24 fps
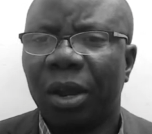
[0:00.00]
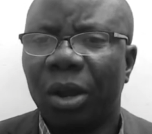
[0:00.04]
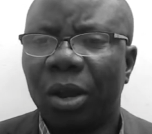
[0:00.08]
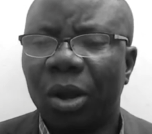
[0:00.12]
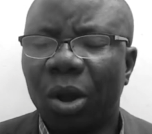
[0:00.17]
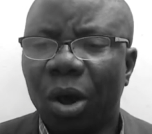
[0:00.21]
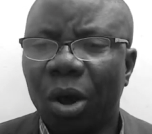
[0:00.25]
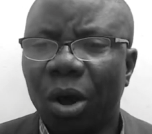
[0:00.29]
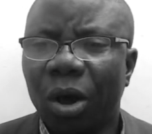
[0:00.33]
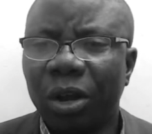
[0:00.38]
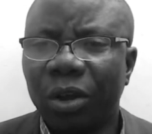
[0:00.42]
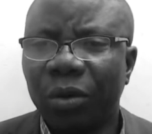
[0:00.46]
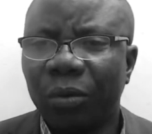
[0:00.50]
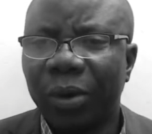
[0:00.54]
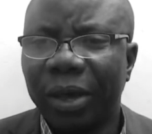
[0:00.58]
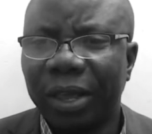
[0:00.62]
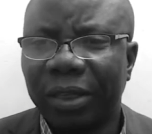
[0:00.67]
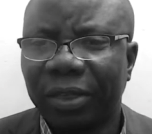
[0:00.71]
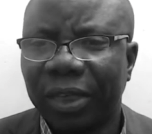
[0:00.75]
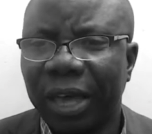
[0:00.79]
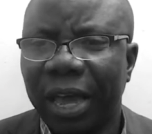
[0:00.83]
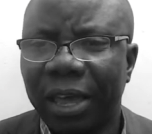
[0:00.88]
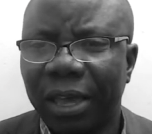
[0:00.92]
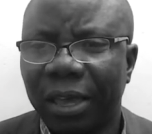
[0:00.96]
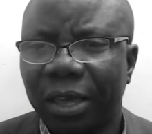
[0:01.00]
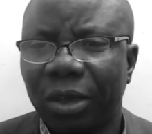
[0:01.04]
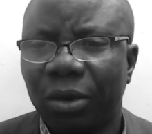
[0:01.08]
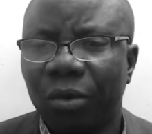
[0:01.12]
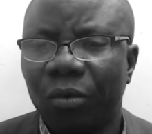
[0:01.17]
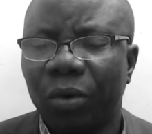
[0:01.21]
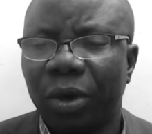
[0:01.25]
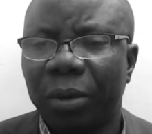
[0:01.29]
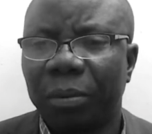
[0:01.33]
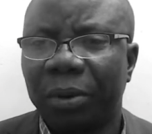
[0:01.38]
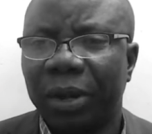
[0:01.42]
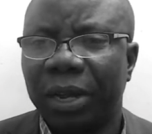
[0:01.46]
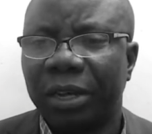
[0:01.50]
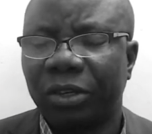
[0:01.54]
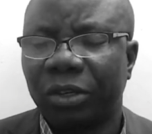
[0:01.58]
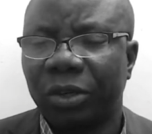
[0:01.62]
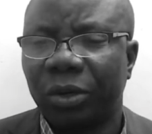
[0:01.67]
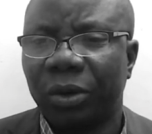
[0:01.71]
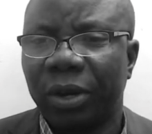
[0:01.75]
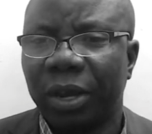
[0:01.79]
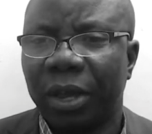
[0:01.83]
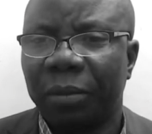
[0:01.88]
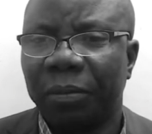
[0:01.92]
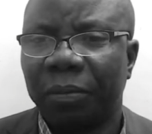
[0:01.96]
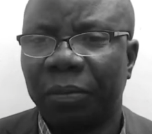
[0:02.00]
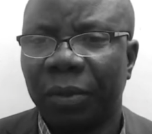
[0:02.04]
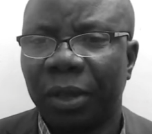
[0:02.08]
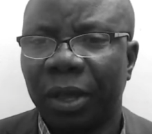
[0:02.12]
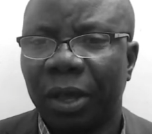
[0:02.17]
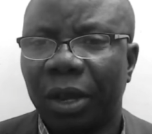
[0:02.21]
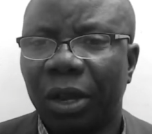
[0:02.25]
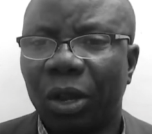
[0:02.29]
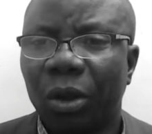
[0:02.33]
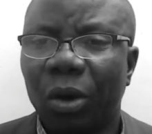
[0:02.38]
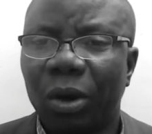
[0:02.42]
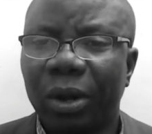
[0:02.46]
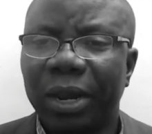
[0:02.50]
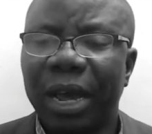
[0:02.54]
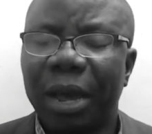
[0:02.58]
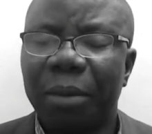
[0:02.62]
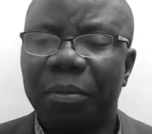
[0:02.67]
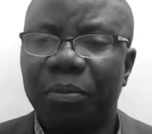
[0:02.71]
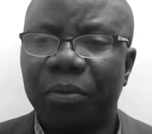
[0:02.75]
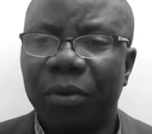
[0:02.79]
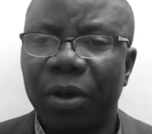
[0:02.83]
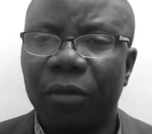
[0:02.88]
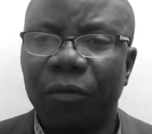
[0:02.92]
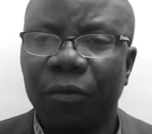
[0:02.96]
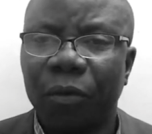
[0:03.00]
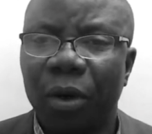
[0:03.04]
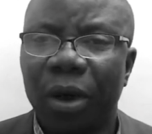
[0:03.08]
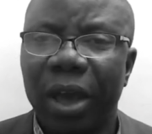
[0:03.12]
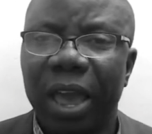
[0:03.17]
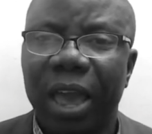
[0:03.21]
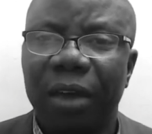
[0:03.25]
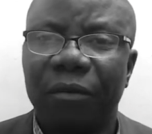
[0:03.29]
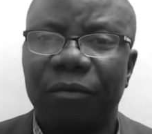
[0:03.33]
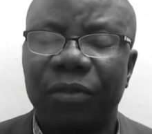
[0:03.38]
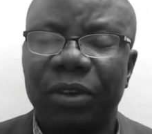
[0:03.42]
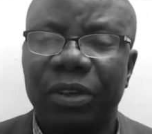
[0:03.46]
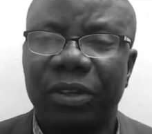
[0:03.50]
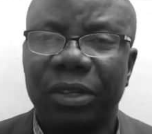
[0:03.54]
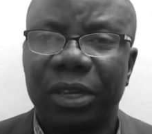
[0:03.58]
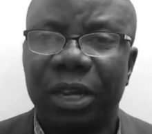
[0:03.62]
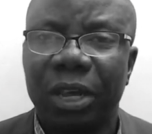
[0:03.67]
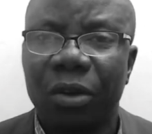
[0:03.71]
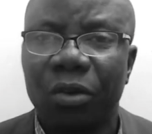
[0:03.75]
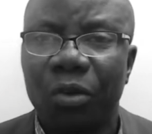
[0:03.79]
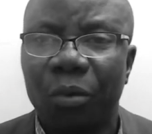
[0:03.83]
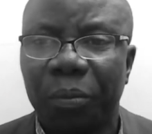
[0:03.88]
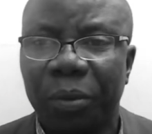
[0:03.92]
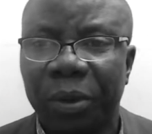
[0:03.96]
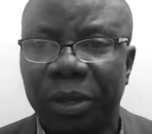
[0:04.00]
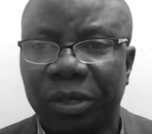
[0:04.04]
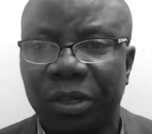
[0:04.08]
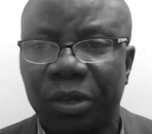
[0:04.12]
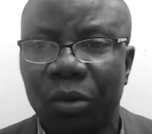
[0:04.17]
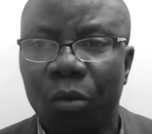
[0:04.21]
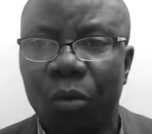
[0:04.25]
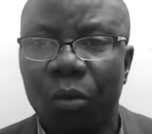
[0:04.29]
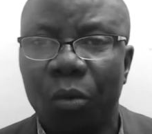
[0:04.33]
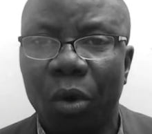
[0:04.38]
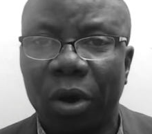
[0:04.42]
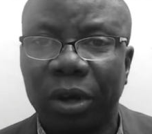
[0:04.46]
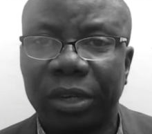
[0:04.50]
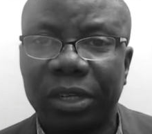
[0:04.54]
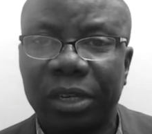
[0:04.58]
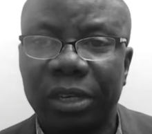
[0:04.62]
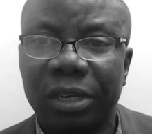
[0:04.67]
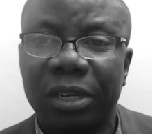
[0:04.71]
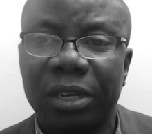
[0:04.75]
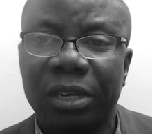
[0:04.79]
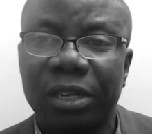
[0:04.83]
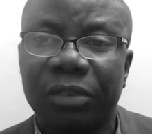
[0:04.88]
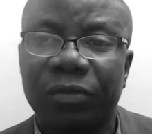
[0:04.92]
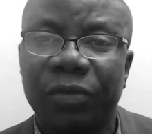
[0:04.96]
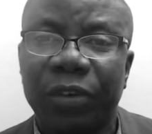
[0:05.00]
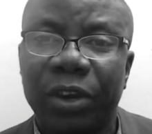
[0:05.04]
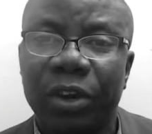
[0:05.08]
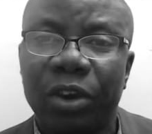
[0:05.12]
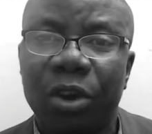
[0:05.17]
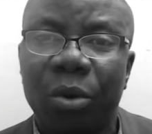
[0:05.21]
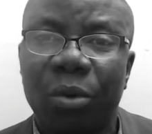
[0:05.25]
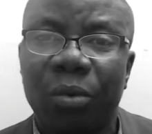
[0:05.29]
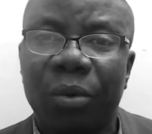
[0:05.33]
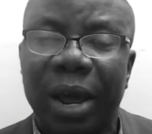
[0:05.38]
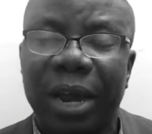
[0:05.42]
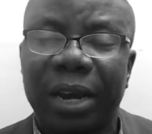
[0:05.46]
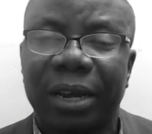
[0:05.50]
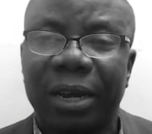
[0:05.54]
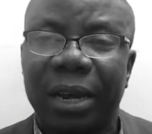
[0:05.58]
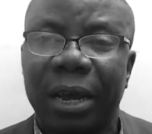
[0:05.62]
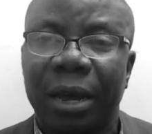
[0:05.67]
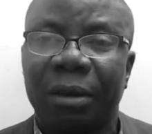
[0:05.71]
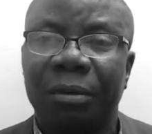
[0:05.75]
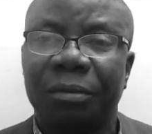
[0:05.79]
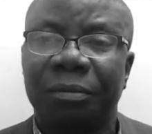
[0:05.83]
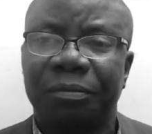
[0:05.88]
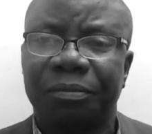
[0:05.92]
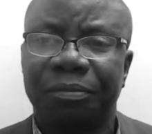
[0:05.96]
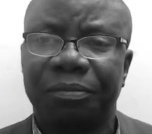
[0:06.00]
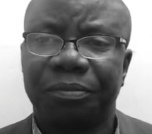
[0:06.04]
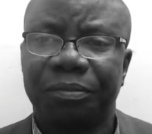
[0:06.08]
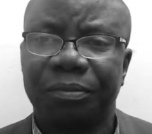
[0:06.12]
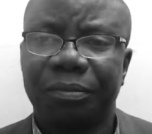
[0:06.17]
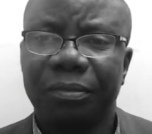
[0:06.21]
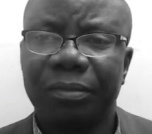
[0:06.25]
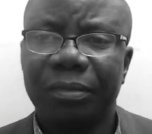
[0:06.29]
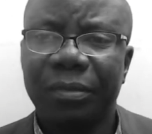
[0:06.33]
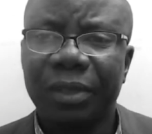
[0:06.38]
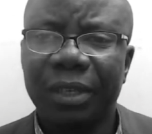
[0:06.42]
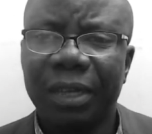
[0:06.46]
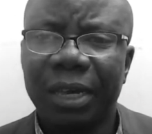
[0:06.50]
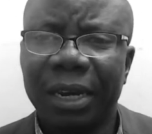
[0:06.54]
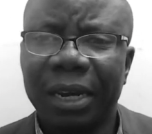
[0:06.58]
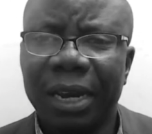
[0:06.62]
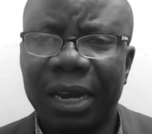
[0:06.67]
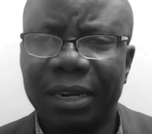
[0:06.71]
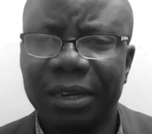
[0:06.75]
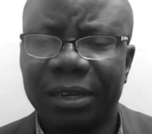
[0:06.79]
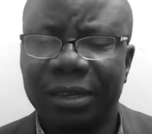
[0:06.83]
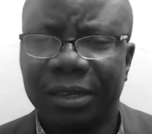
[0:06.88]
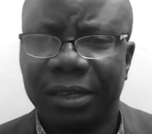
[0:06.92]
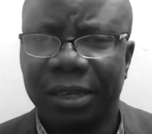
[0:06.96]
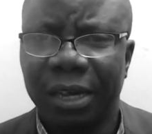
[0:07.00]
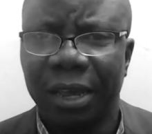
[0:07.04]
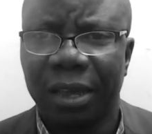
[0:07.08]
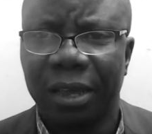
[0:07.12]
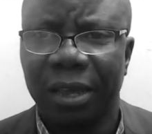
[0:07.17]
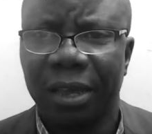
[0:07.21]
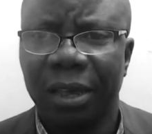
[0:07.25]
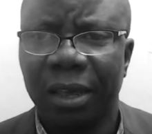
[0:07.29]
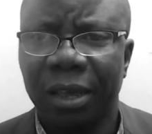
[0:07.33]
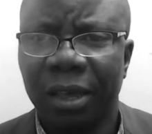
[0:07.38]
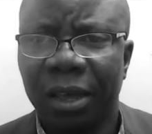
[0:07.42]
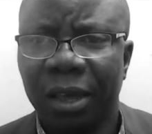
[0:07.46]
Lord, we thank you. We bless your name. Lord, I pray for every single person watching this video right now that is sick.